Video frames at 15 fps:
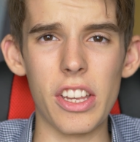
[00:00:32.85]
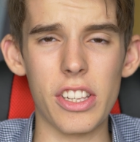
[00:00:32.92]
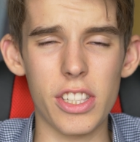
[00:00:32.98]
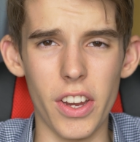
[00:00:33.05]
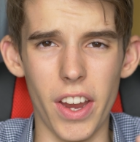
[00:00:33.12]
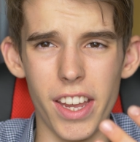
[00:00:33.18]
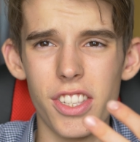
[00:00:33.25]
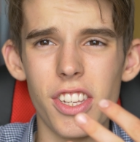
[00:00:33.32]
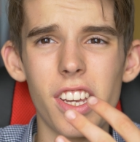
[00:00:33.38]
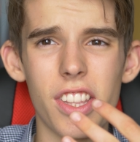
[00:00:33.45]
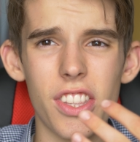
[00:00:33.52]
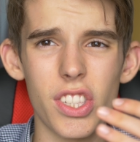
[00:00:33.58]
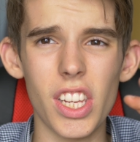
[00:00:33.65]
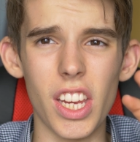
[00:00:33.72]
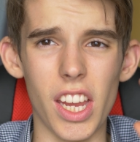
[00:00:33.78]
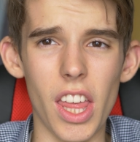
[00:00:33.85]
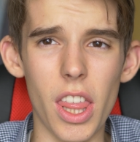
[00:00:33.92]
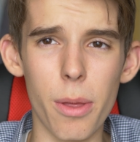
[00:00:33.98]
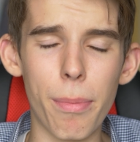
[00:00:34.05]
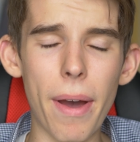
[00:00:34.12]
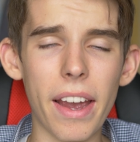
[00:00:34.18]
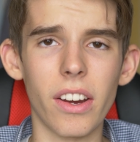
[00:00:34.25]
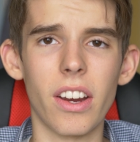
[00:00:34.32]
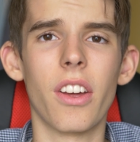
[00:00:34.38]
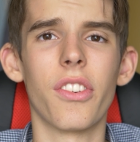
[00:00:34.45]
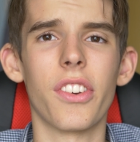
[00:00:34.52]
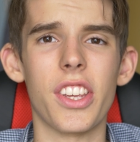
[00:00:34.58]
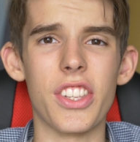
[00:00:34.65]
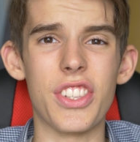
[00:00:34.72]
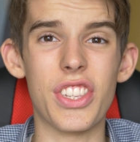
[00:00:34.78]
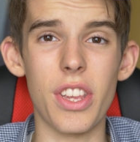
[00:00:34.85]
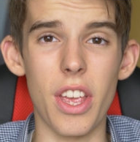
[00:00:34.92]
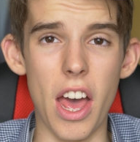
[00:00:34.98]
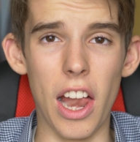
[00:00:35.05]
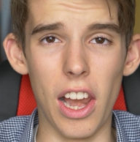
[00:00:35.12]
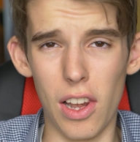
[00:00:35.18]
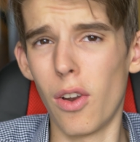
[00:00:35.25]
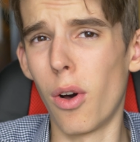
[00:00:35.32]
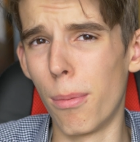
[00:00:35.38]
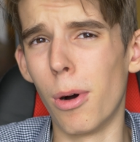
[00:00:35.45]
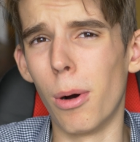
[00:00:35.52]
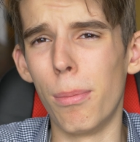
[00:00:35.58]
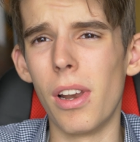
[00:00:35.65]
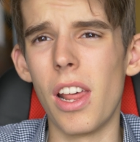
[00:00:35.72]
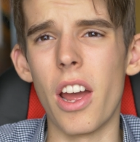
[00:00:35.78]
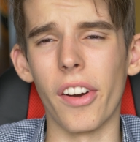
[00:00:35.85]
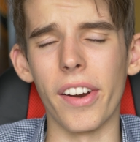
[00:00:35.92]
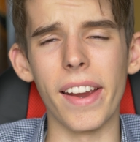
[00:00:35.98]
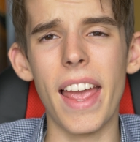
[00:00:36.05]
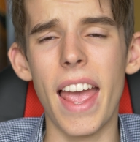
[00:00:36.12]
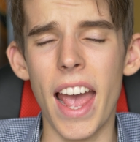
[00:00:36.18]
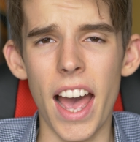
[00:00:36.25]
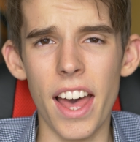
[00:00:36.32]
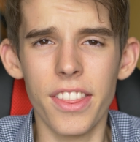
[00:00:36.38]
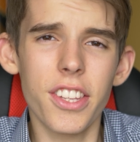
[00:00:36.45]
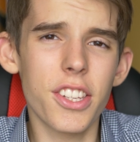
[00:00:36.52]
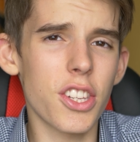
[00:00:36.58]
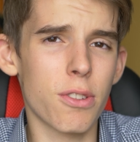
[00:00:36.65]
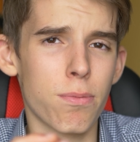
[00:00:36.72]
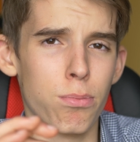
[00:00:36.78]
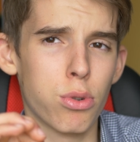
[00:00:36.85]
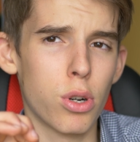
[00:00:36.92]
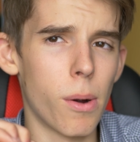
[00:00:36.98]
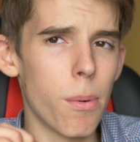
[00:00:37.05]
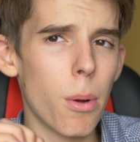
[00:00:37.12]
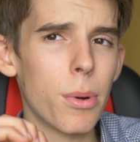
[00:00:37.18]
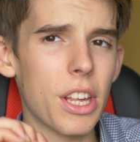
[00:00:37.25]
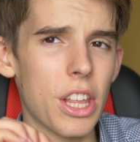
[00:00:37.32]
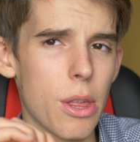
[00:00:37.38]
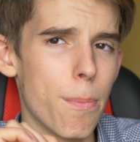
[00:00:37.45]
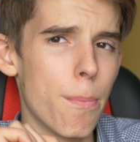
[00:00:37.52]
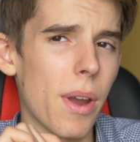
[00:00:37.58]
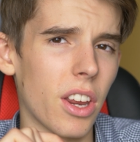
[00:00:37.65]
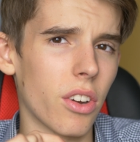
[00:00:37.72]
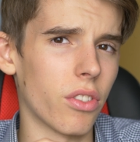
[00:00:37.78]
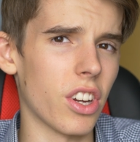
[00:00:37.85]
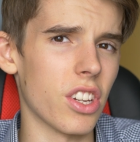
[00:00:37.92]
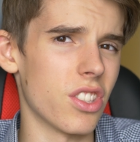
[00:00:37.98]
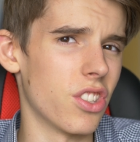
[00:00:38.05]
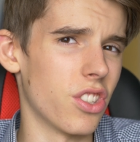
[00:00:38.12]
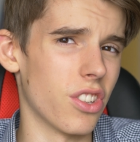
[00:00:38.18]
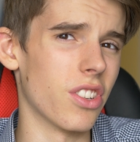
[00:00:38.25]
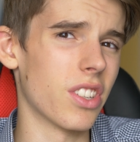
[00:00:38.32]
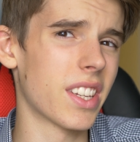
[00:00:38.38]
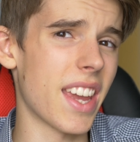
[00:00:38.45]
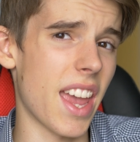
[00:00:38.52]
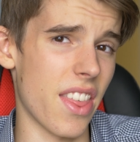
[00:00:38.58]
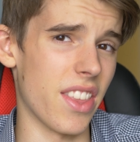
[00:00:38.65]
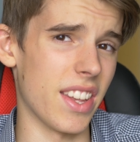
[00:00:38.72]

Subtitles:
So as you can see, the background is a lot more blurry, and this is probably the main reason you'd get